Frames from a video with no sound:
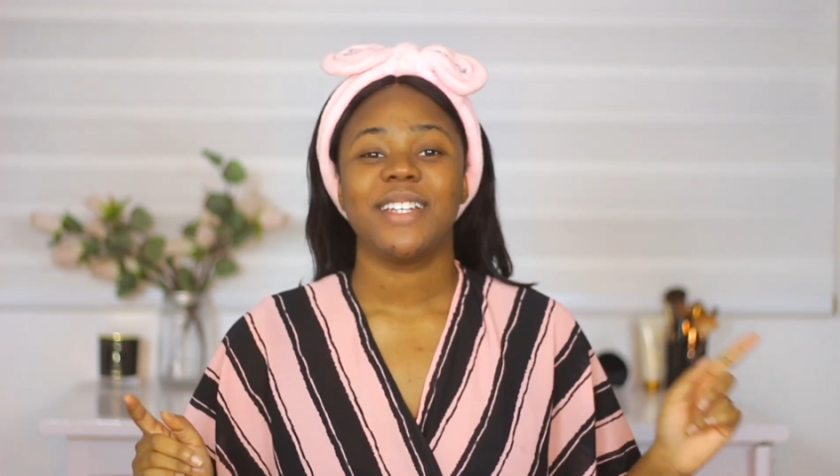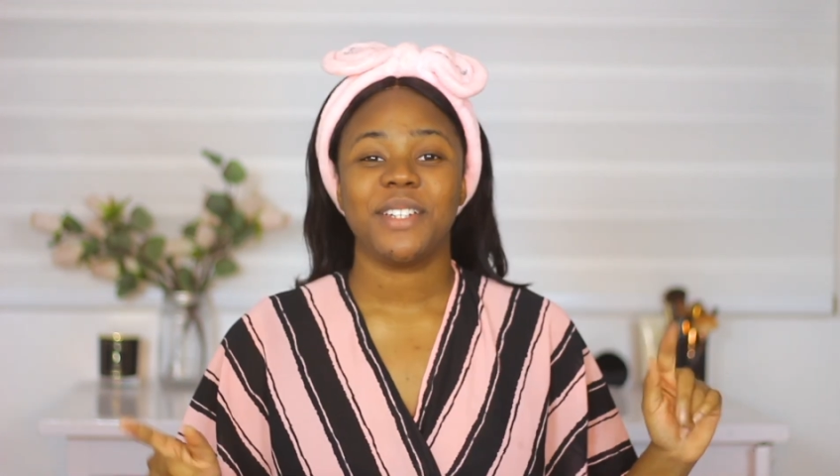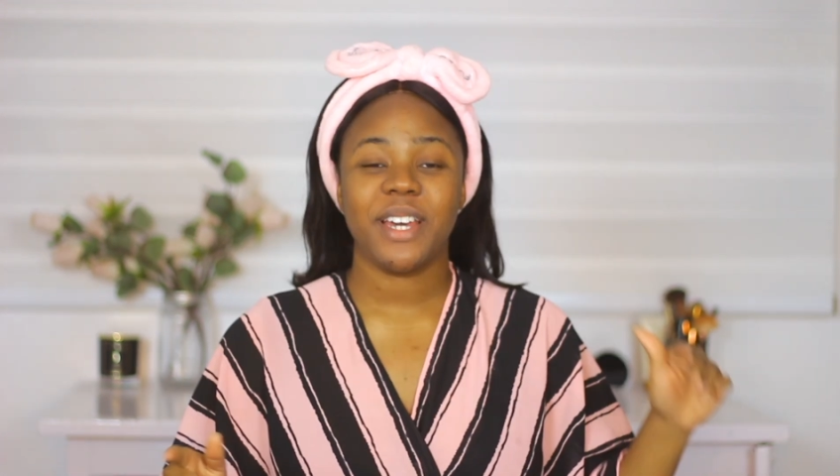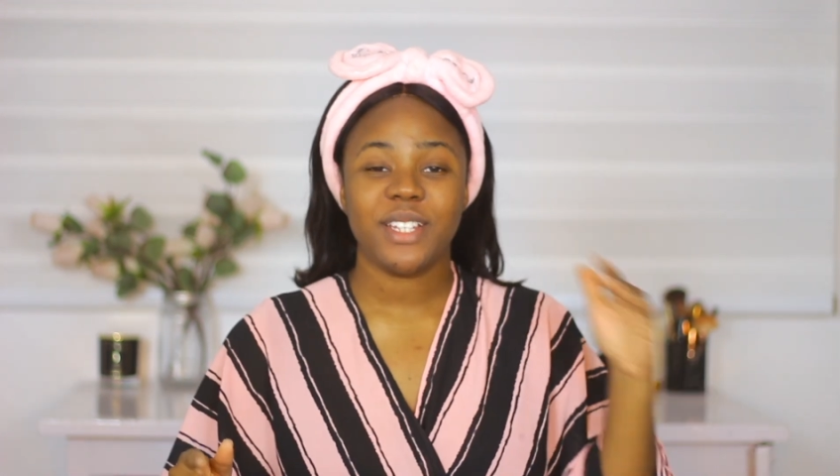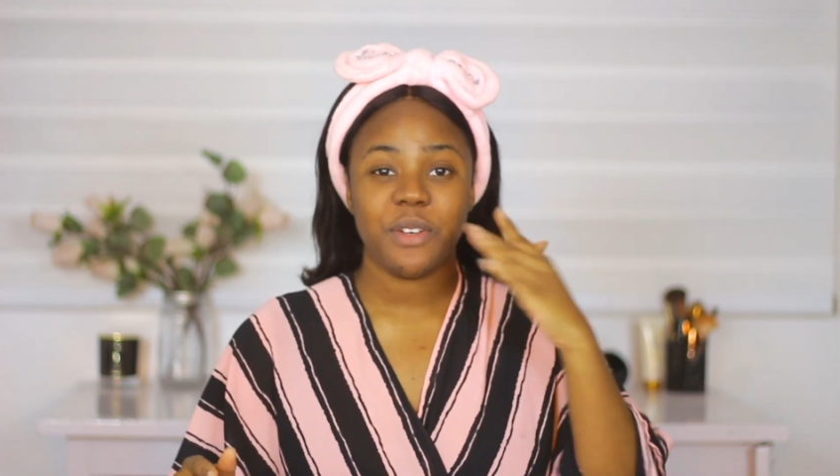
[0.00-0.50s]

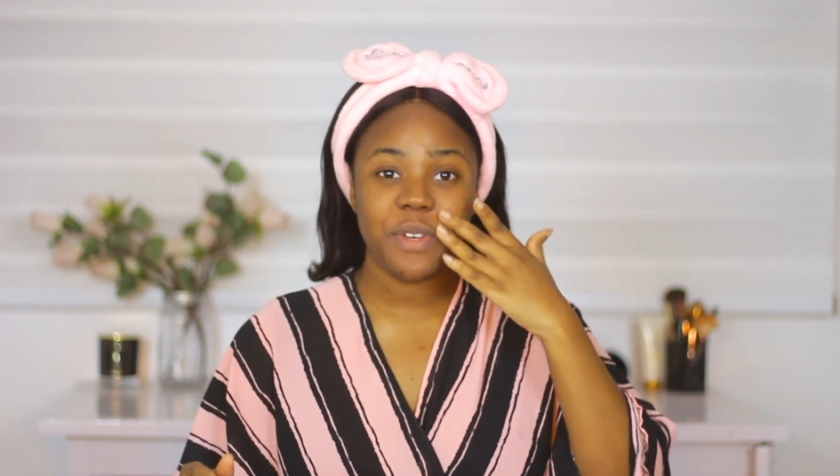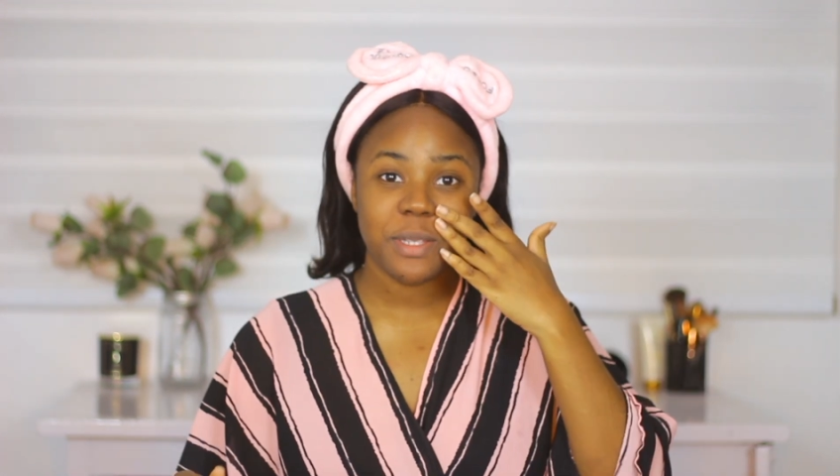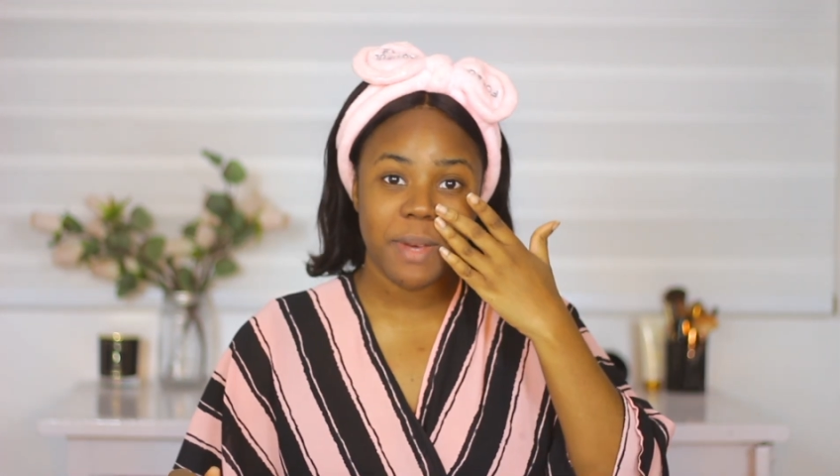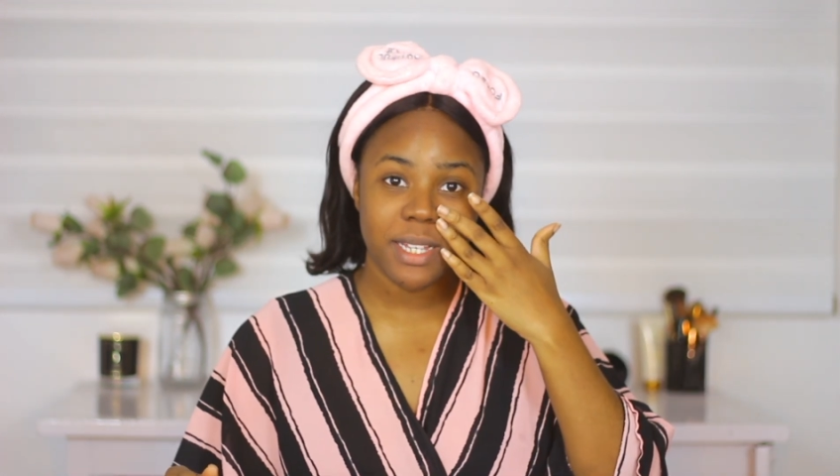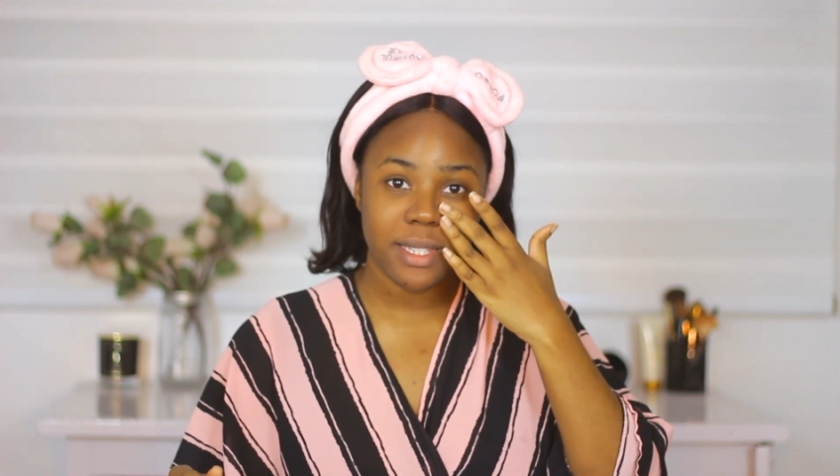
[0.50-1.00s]
So guys, our
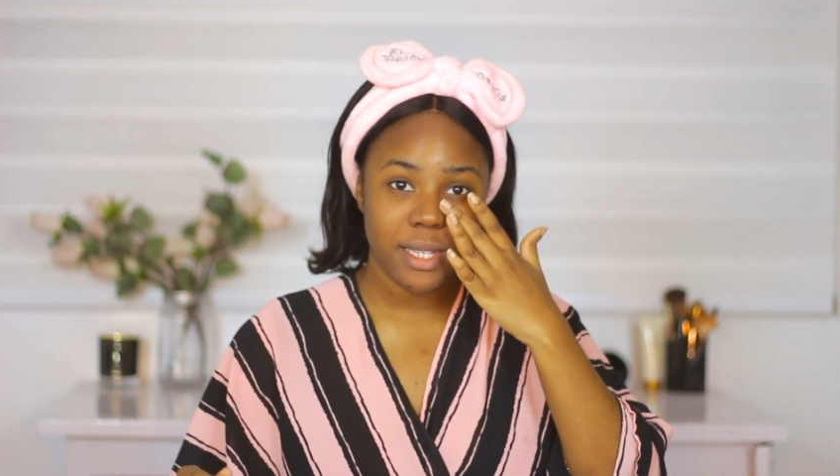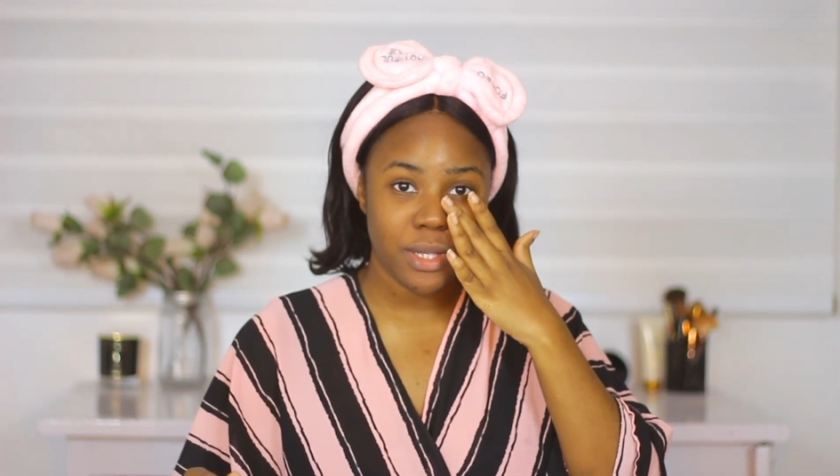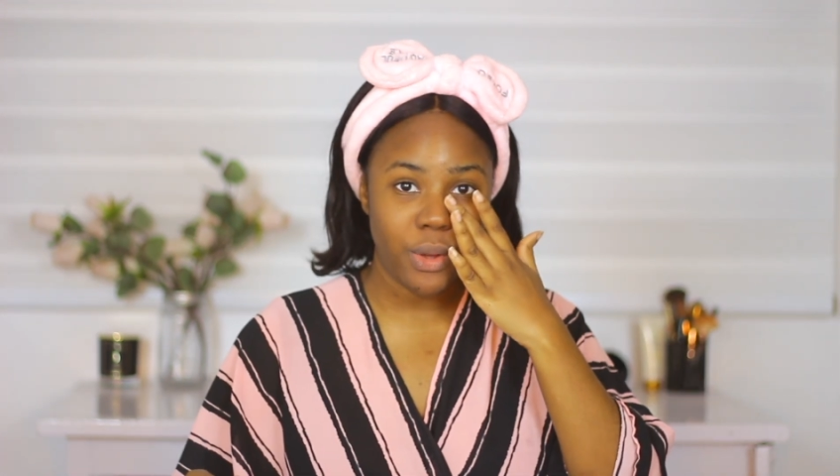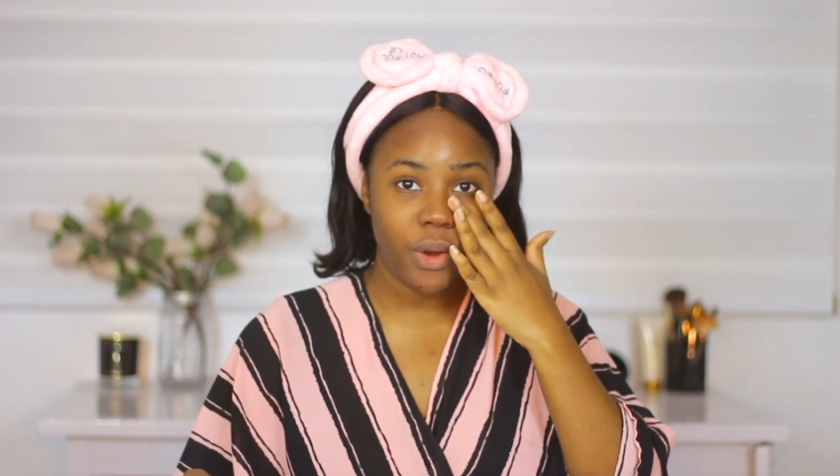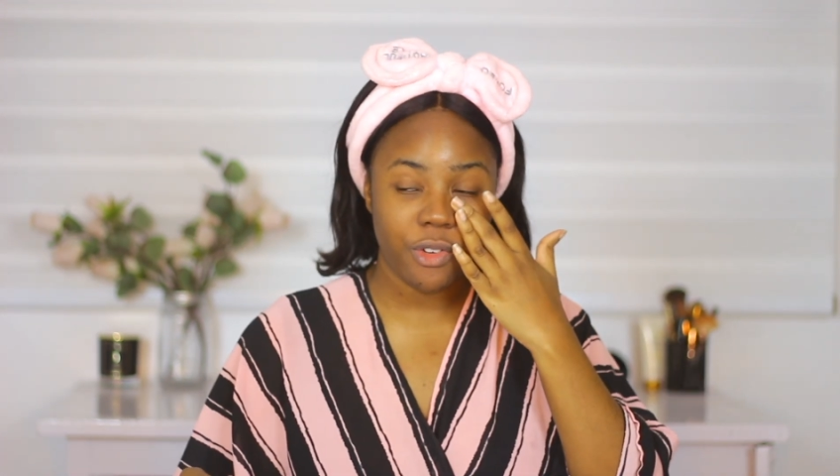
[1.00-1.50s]
face mask
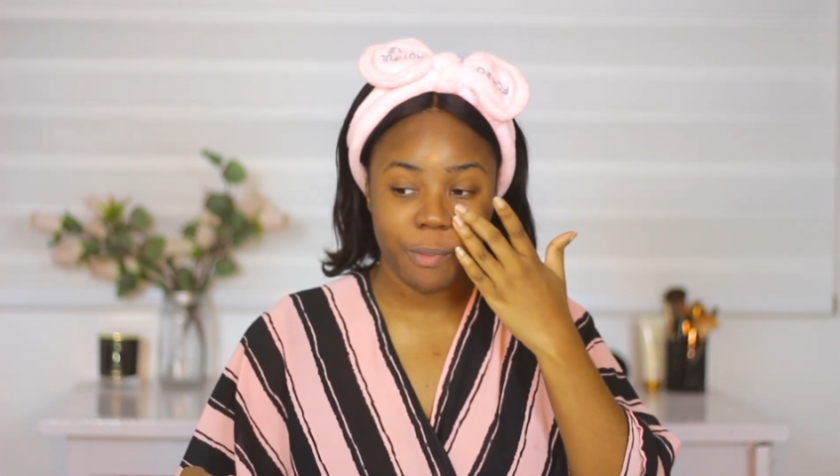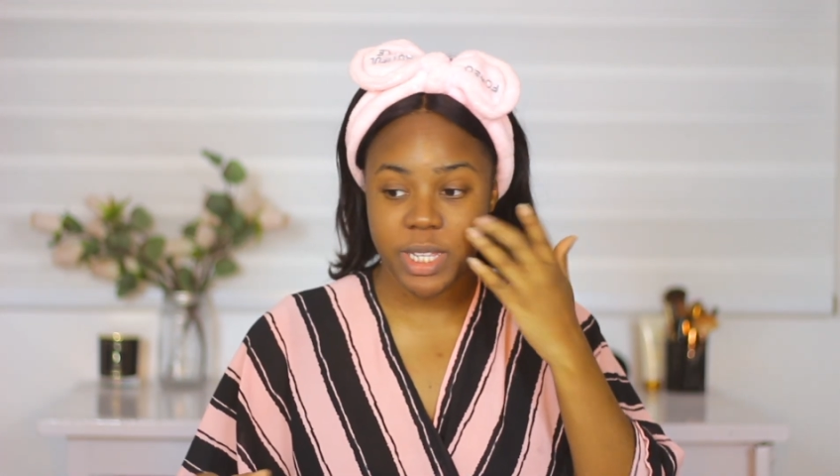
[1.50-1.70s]
is off.